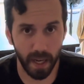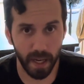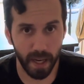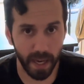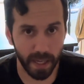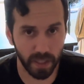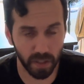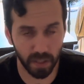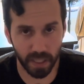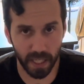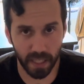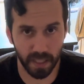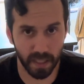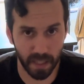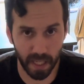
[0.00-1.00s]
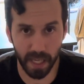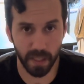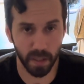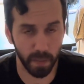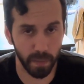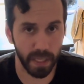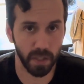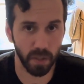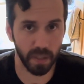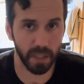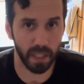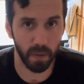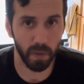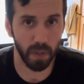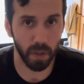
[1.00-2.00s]
exercises, the isometrics
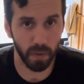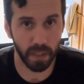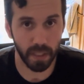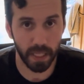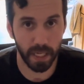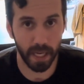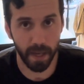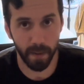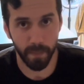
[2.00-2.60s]
that we're doing today.